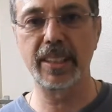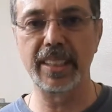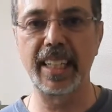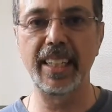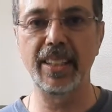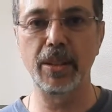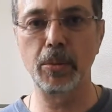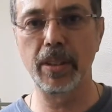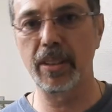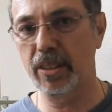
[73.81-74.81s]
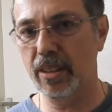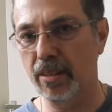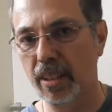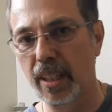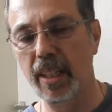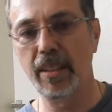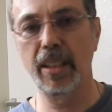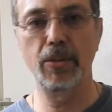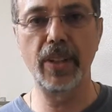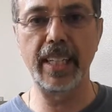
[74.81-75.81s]
is here, where there's a
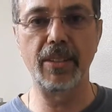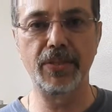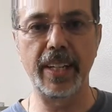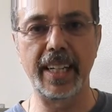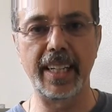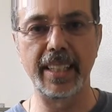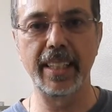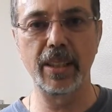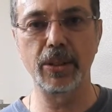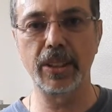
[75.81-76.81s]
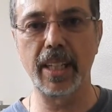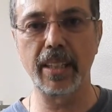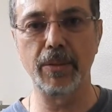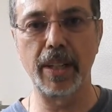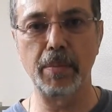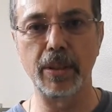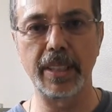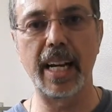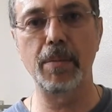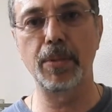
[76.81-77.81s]
vented fan that'll suck the vapors
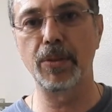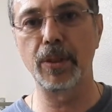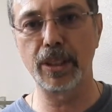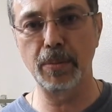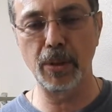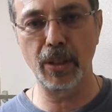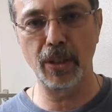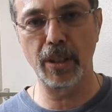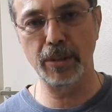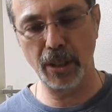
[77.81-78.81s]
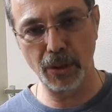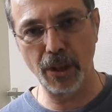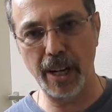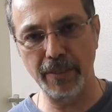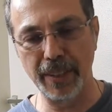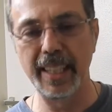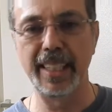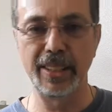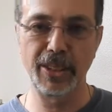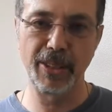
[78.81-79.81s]
out before the smoke alarms go off.
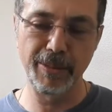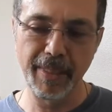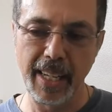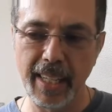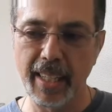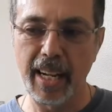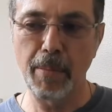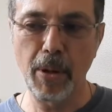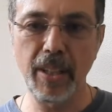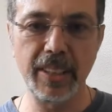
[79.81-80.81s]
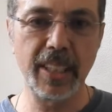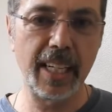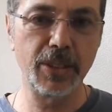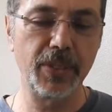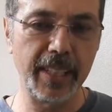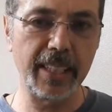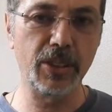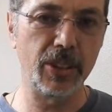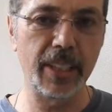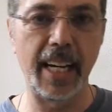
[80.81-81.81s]
So I apologize for the
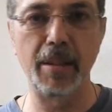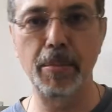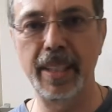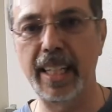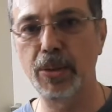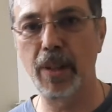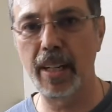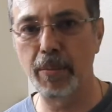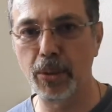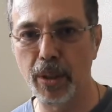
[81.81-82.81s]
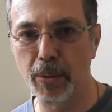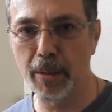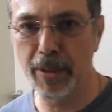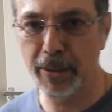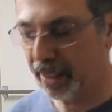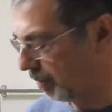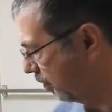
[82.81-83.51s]
extra sound, but that's why I'm doing what I'm doing.